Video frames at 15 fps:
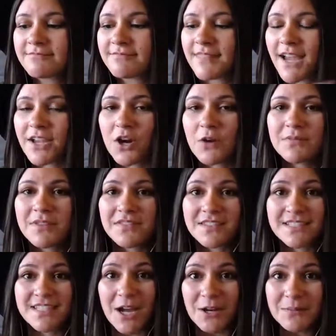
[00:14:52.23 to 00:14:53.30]
I hope that
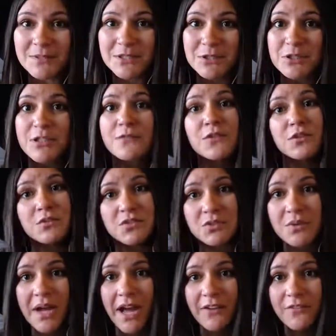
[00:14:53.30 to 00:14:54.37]
this helps you if you
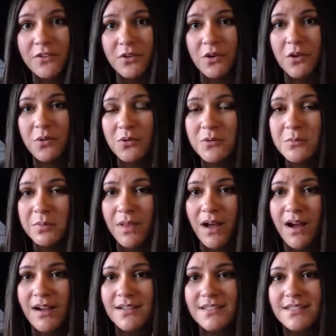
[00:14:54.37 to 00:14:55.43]
do have your own
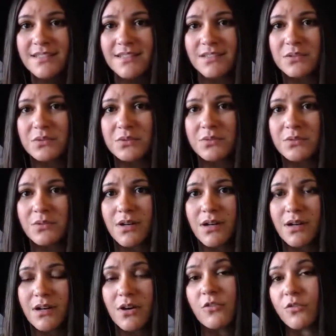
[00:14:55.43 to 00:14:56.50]
blocks to
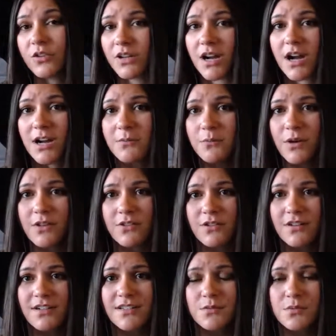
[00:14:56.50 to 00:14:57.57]
overcome,
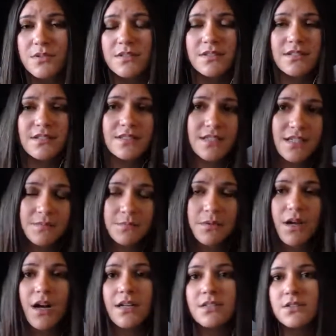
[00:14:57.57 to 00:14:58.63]
whether it's with success
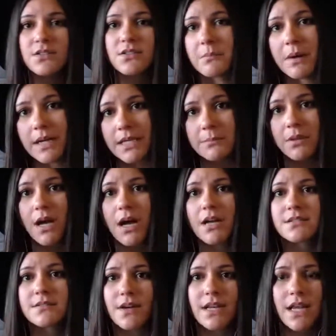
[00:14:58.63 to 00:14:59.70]
blocks or money
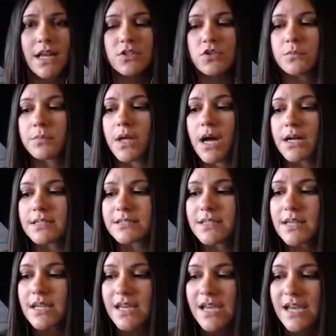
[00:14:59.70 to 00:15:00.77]
blocks, financial
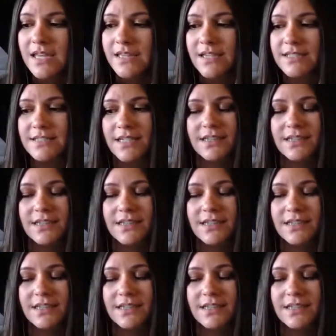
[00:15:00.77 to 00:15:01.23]
blocks, things